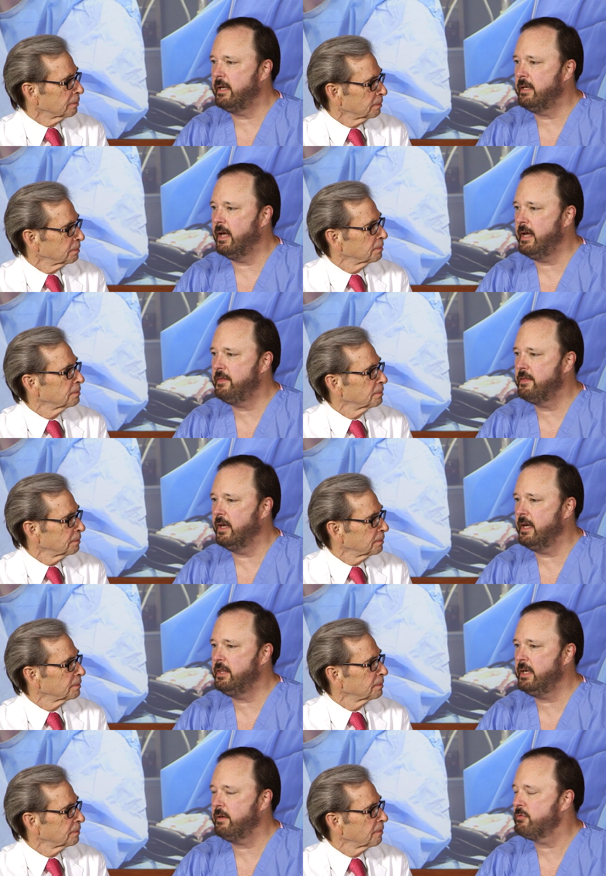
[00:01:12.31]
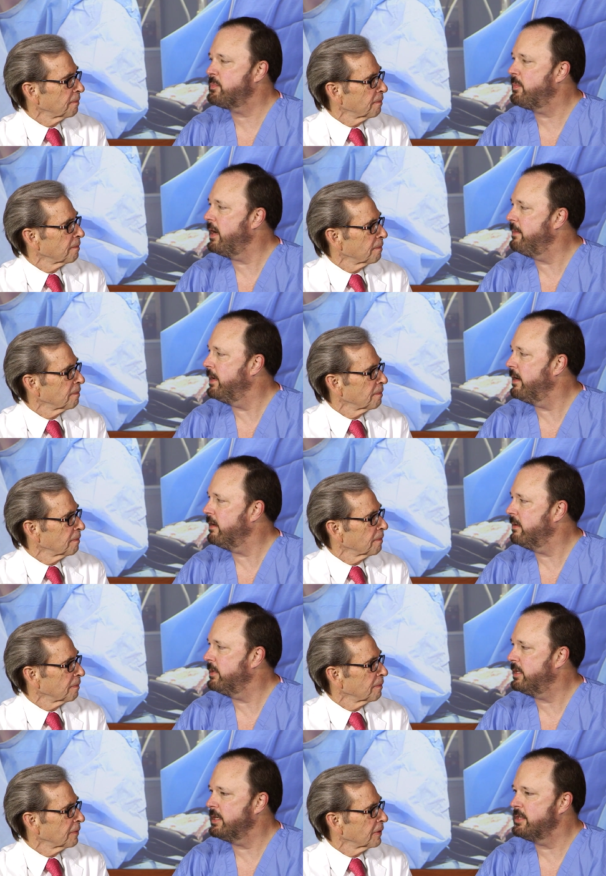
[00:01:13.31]
Speaker 1: I, I, I think it was
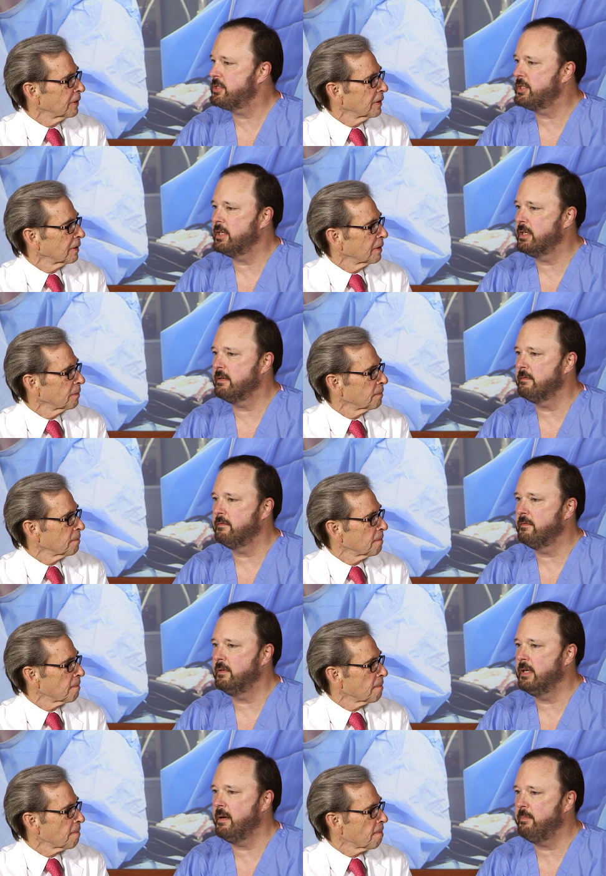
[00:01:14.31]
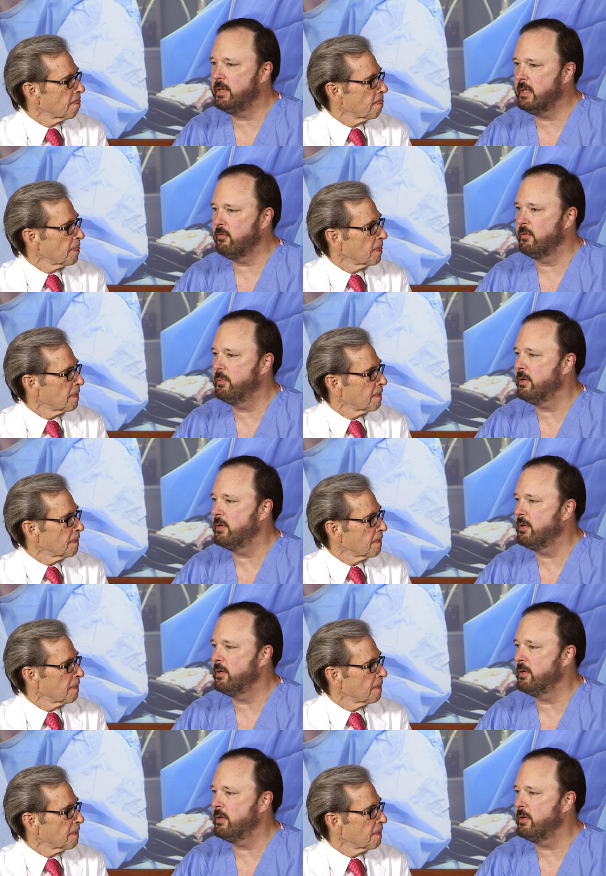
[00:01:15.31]
primarily because of not being able to